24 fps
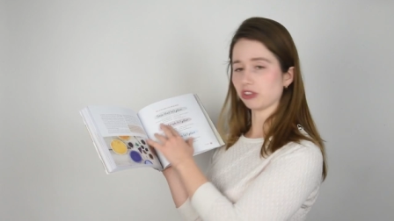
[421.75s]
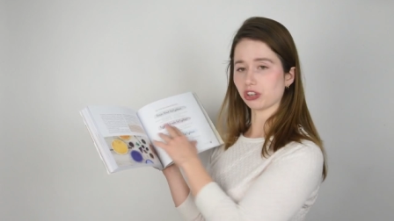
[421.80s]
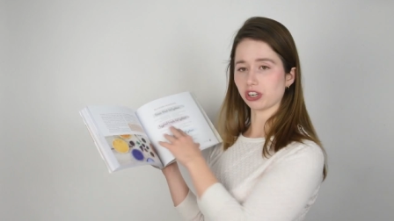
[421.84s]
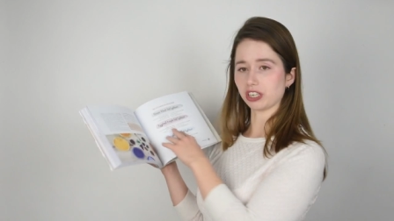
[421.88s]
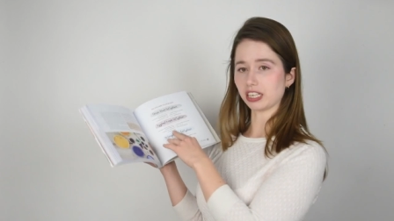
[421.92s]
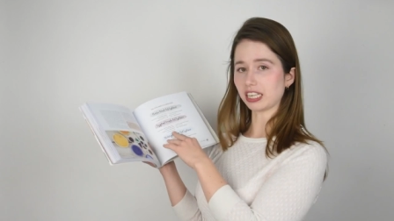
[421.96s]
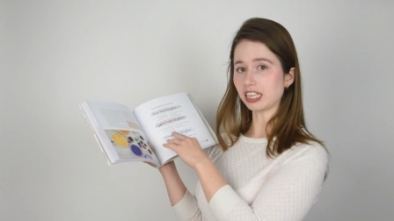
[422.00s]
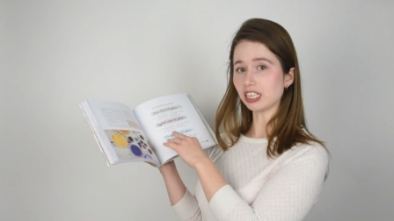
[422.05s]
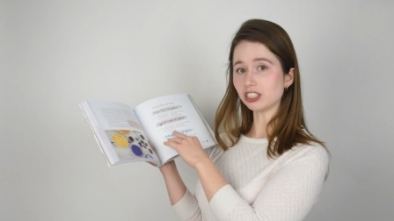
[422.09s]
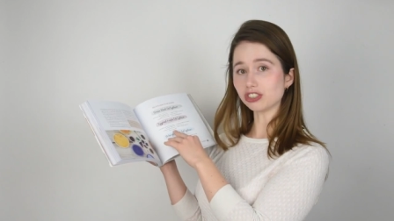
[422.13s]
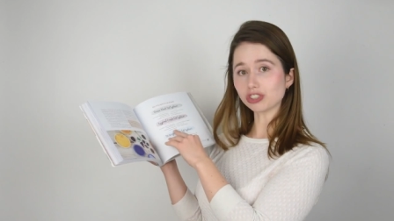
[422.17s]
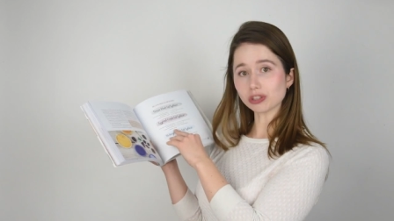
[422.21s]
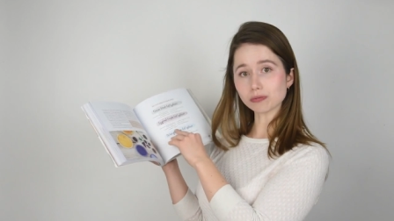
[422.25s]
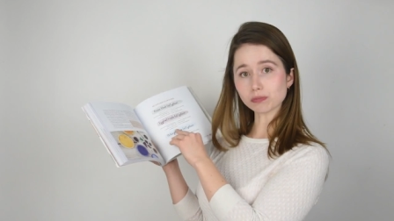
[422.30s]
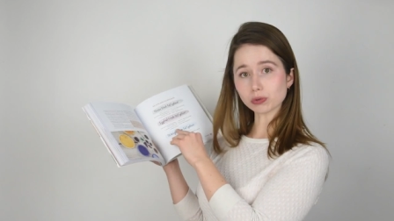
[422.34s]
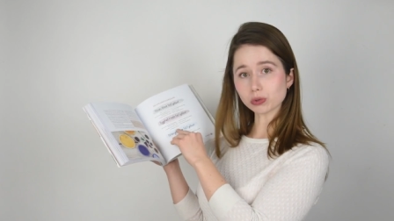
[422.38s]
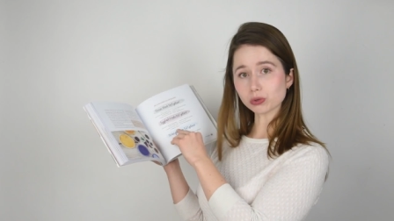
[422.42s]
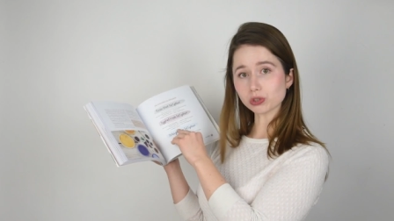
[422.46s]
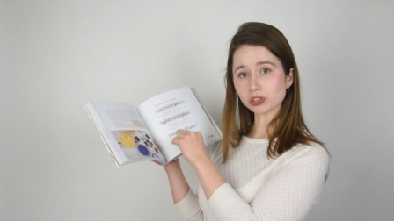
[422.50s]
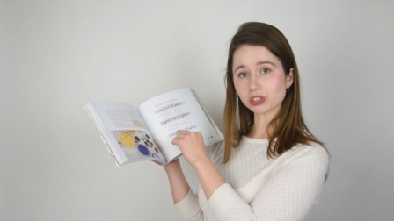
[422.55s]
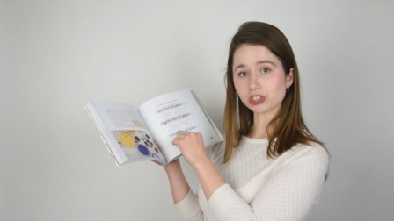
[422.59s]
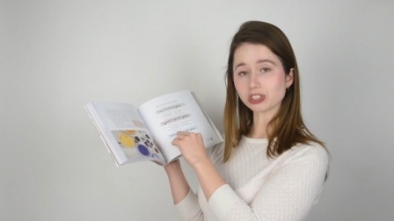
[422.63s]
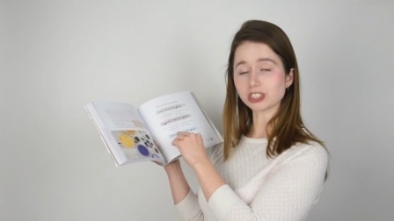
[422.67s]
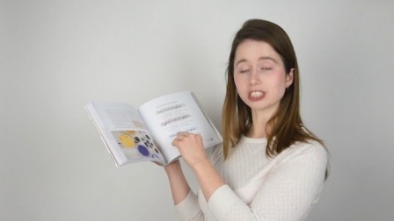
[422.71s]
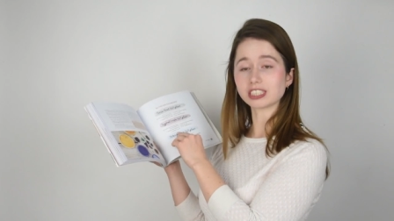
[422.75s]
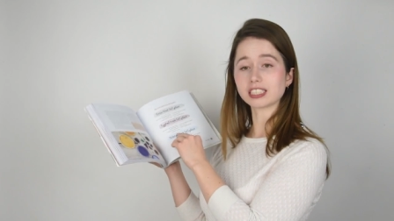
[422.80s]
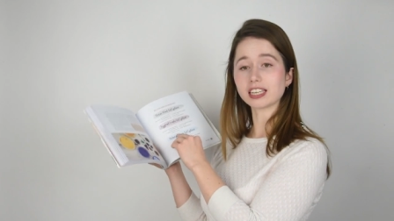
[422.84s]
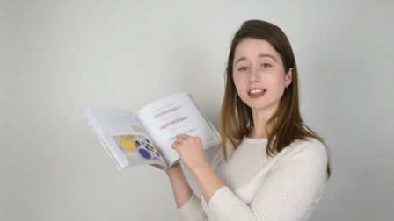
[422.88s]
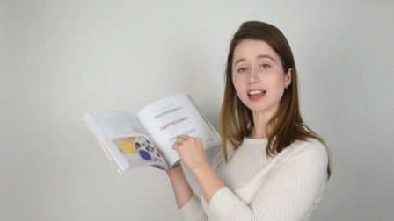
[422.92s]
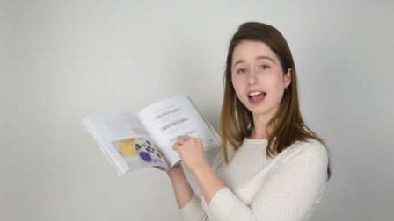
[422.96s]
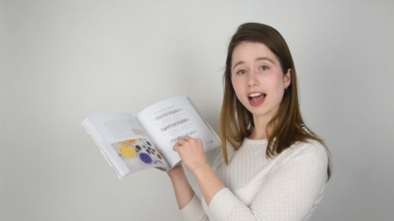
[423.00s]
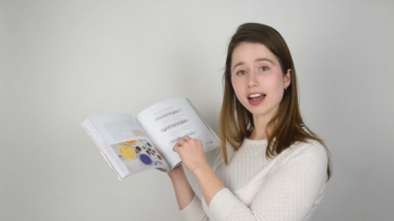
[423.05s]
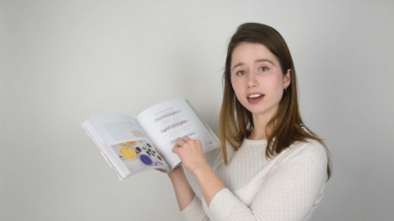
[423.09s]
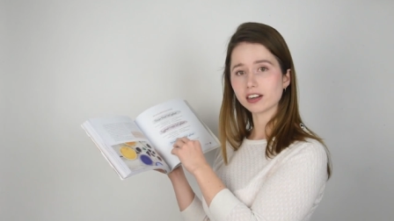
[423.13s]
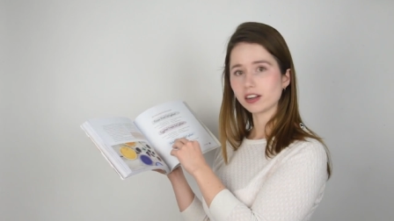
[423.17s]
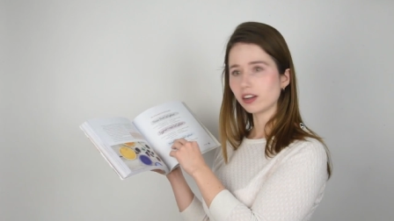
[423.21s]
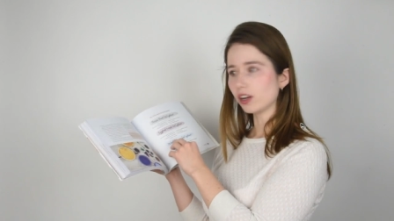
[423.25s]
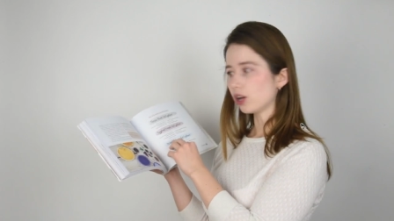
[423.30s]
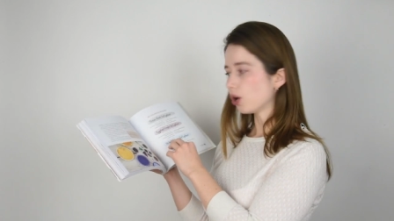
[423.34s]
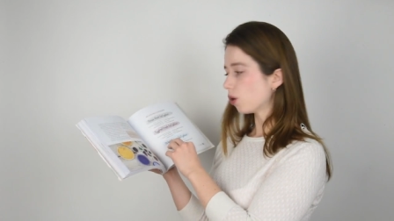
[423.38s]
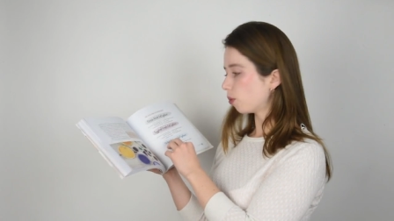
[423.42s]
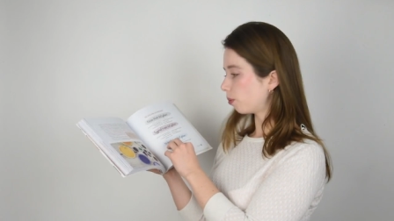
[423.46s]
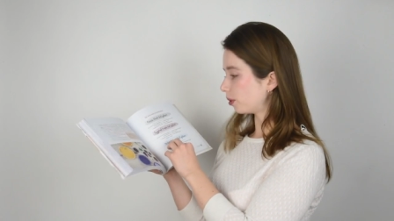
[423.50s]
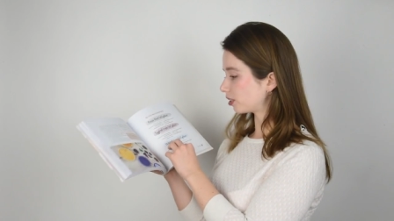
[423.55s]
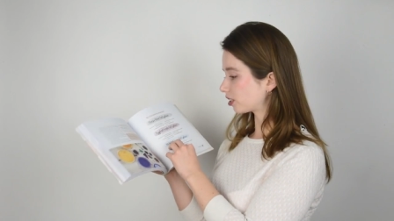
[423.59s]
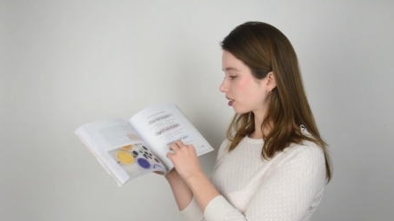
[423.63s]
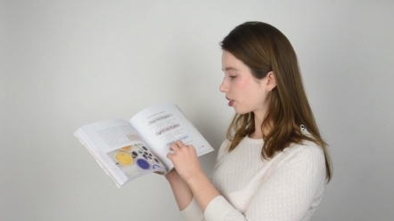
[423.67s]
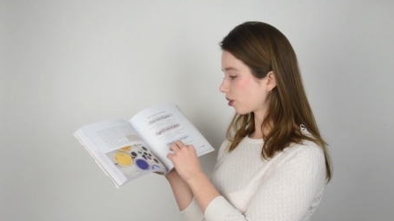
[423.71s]
your adhesion boosters to that,
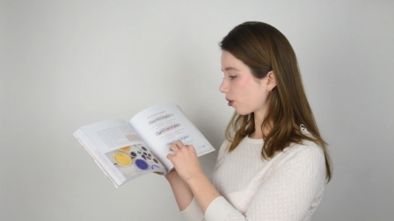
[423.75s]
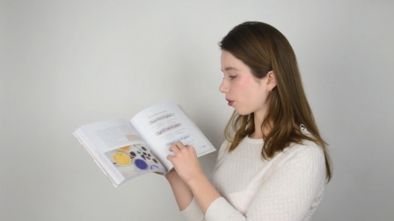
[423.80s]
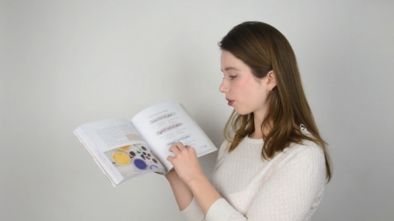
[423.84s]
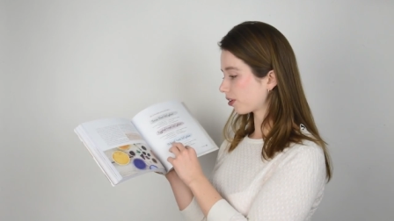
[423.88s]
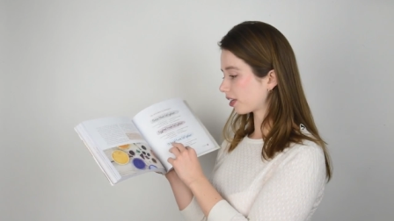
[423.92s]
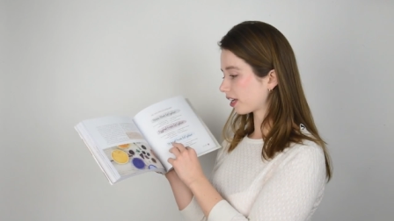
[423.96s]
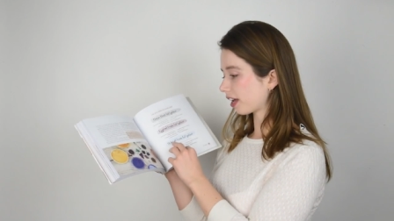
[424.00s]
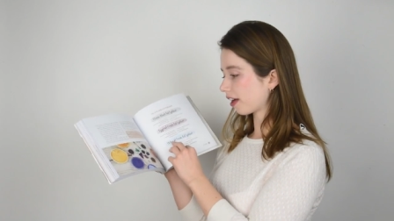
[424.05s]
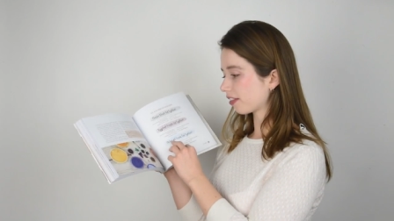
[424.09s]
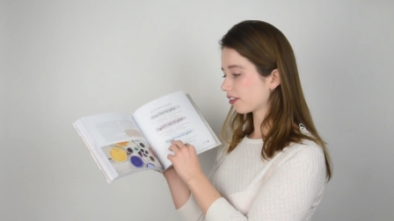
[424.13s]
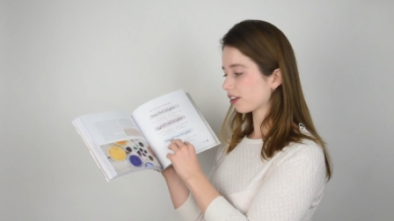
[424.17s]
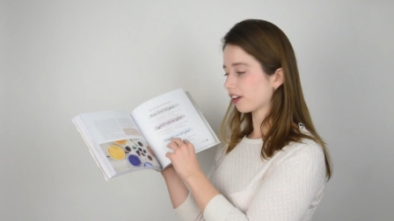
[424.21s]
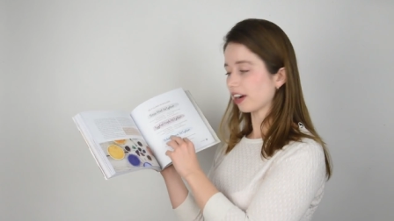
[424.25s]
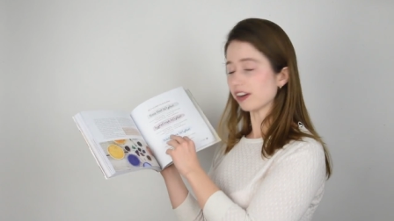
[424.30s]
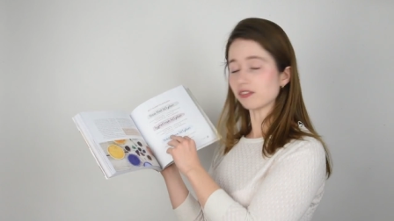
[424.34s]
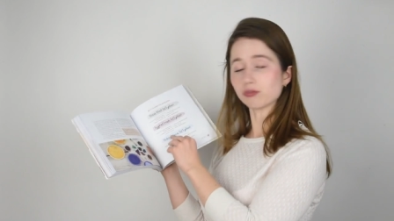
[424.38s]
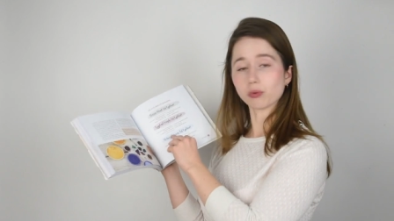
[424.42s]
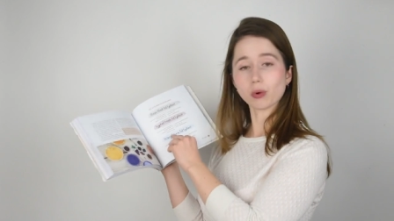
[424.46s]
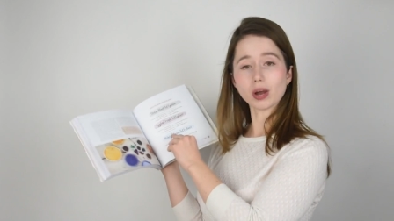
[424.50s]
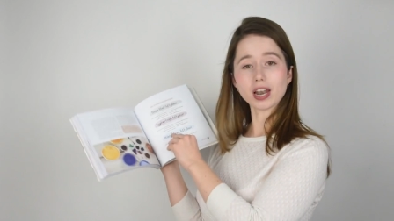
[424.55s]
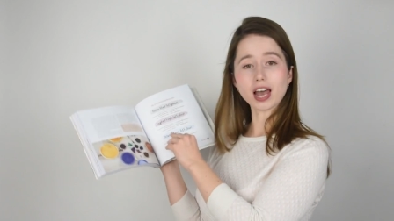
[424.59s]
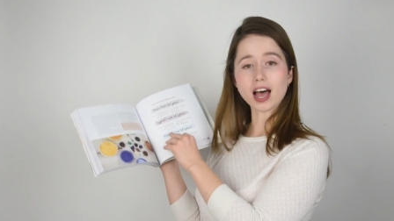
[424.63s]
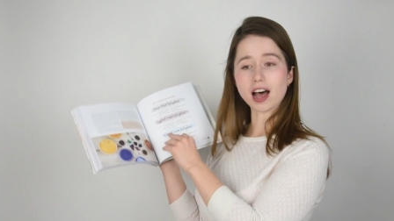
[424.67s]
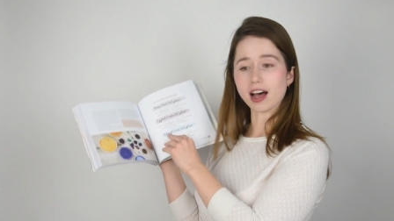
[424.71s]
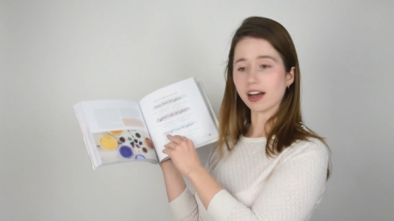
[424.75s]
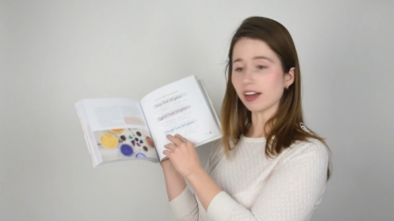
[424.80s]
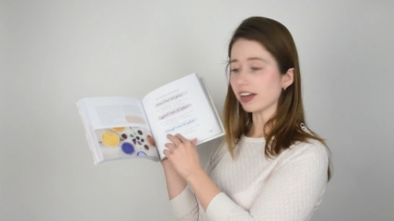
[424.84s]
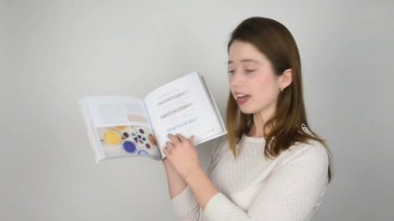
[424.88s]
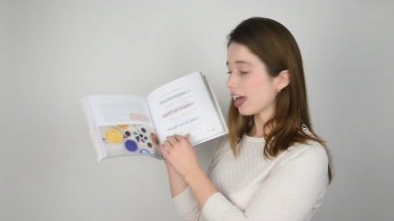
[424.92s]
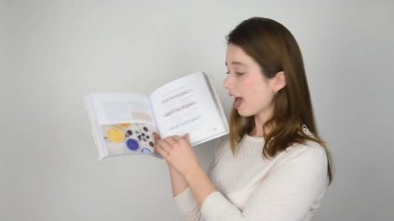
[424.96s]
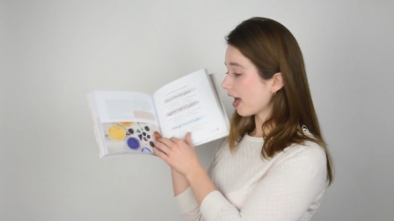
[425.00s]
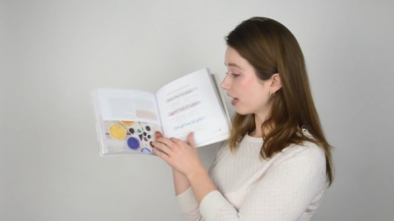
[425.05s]
whisk it all together, and voila.